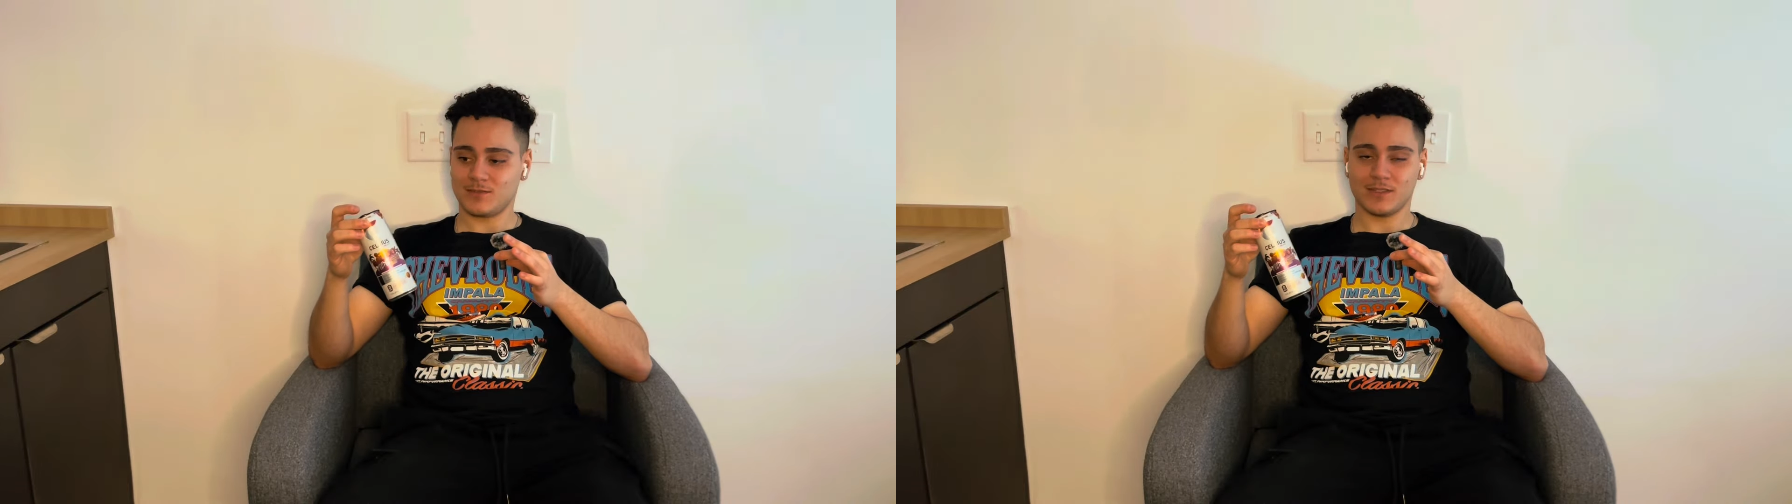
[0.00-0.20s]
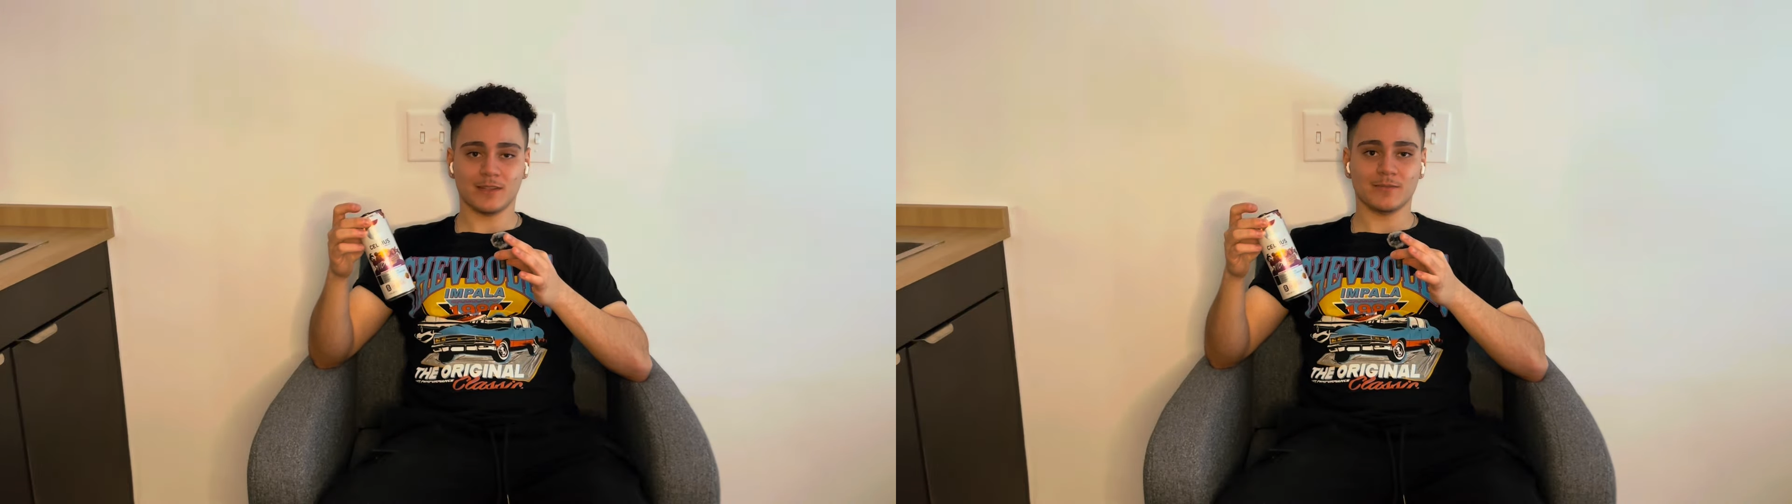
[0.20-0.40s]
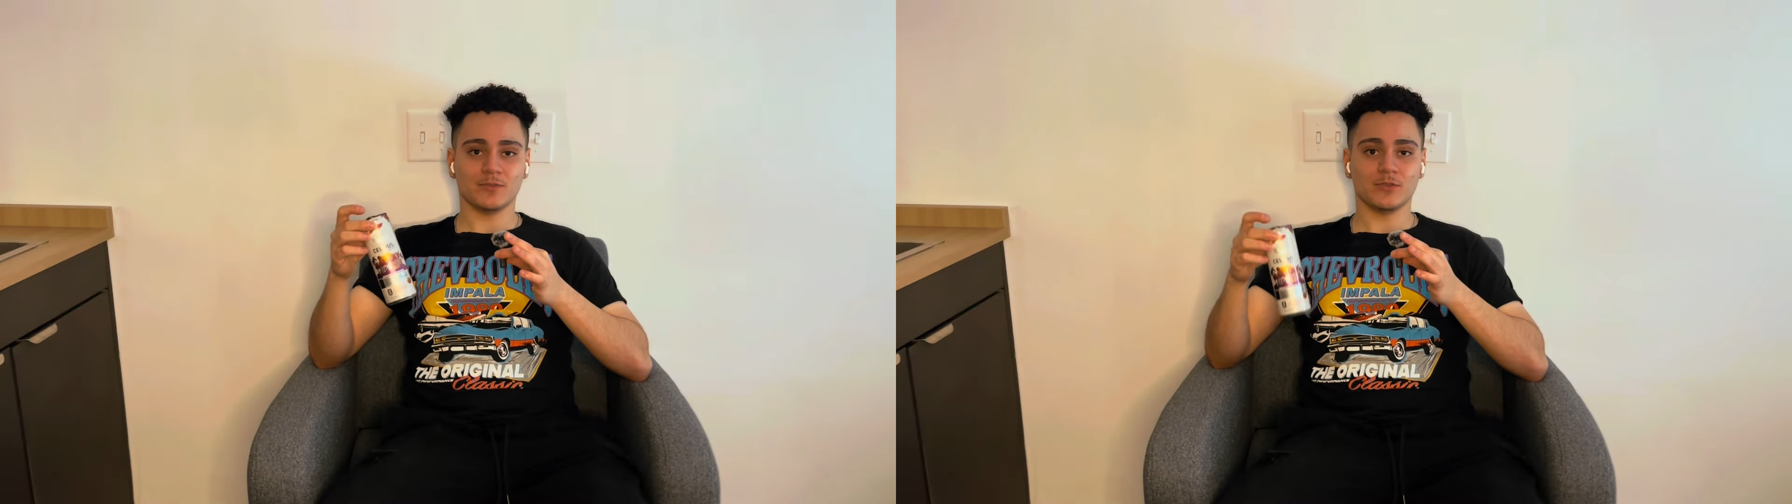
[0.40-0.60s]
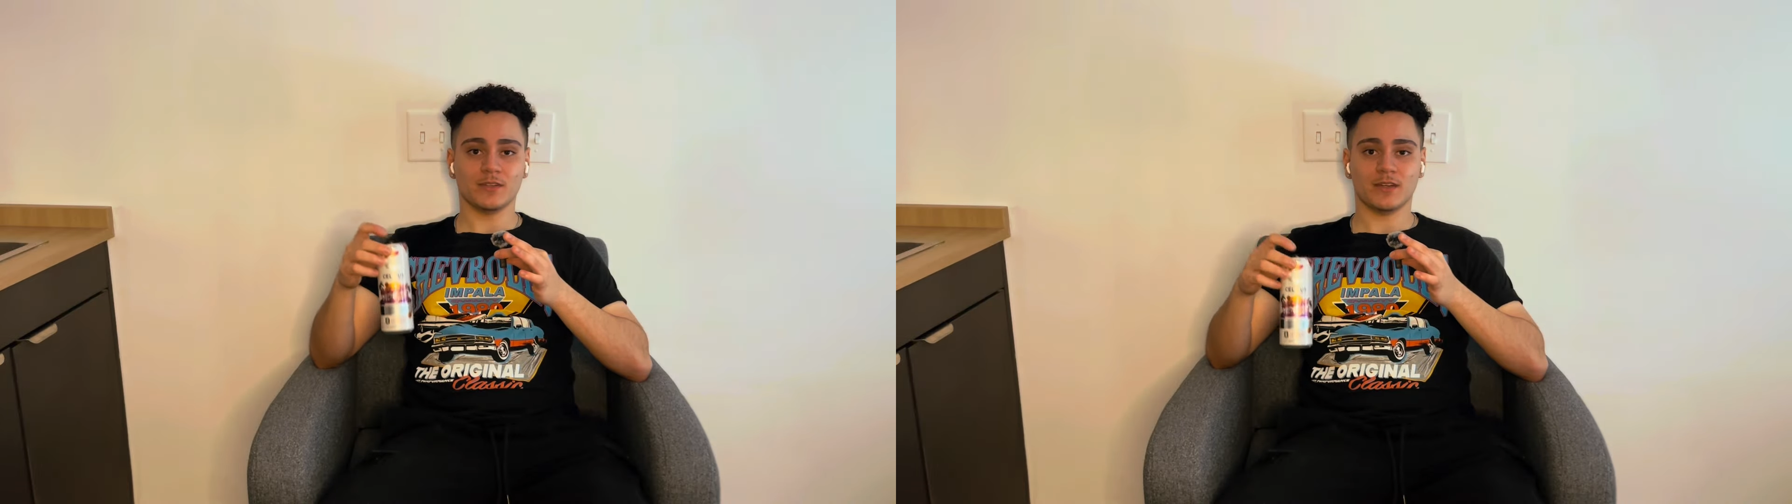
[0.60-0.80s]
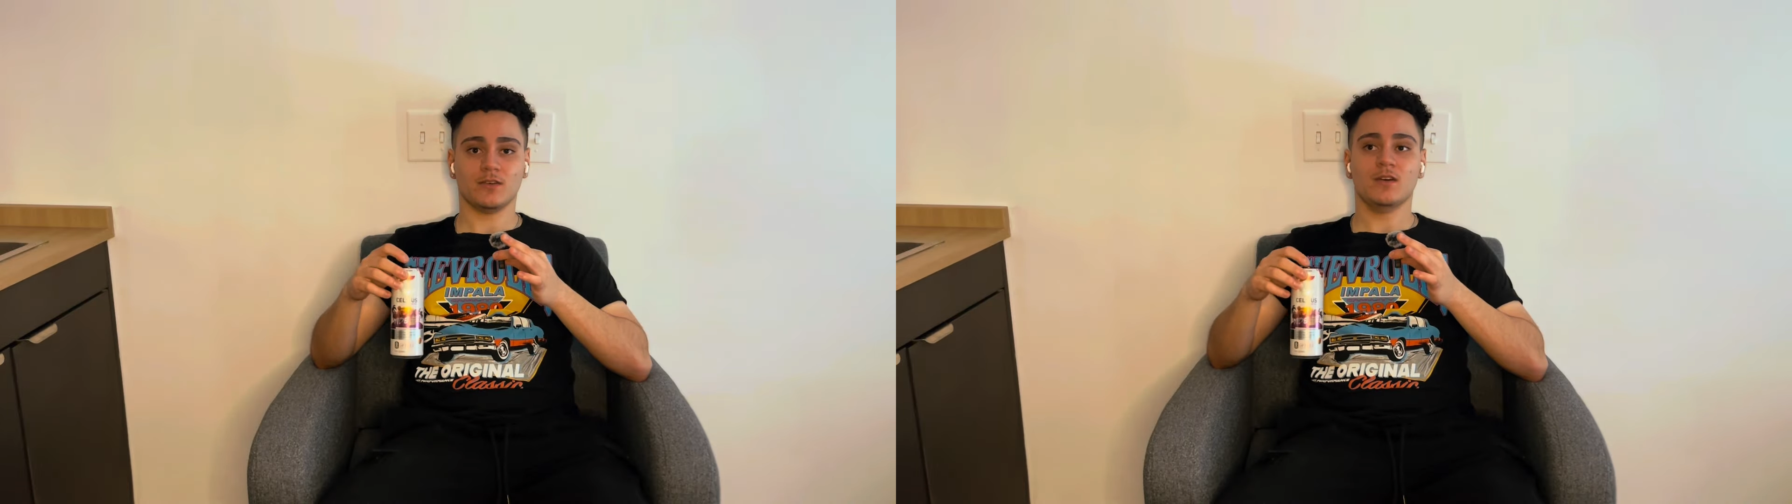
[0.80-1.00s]
like I'm
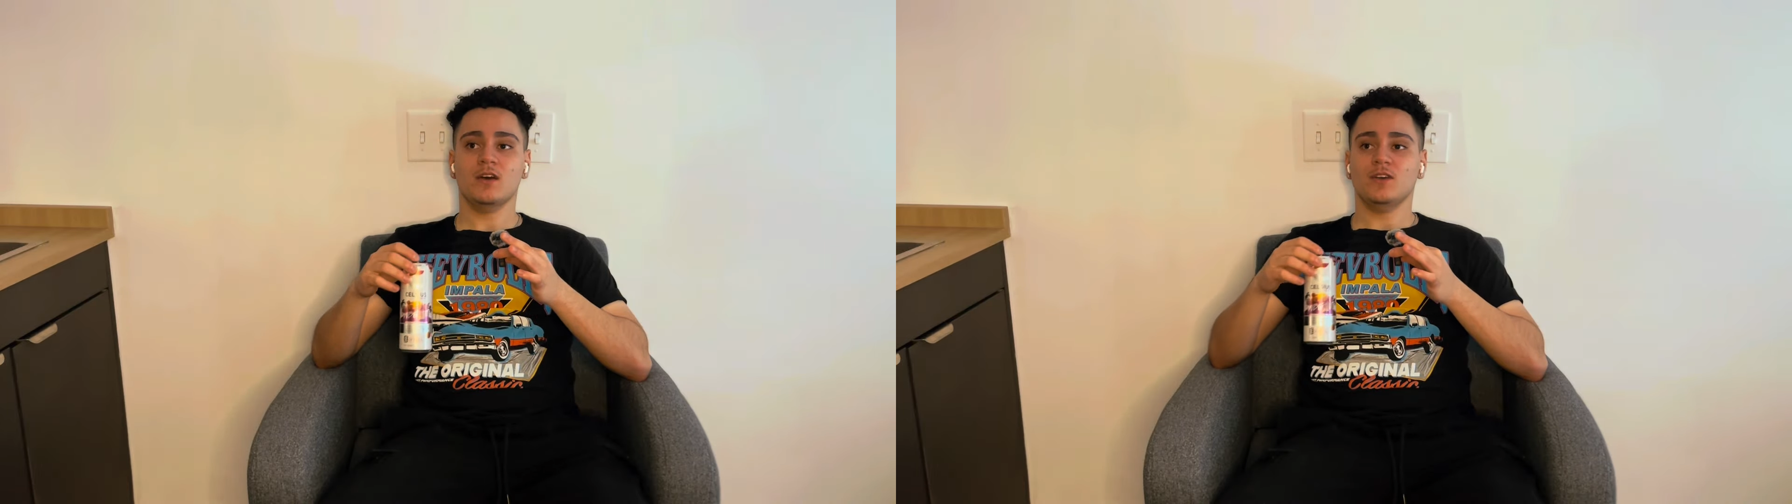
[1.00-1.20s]
doing now.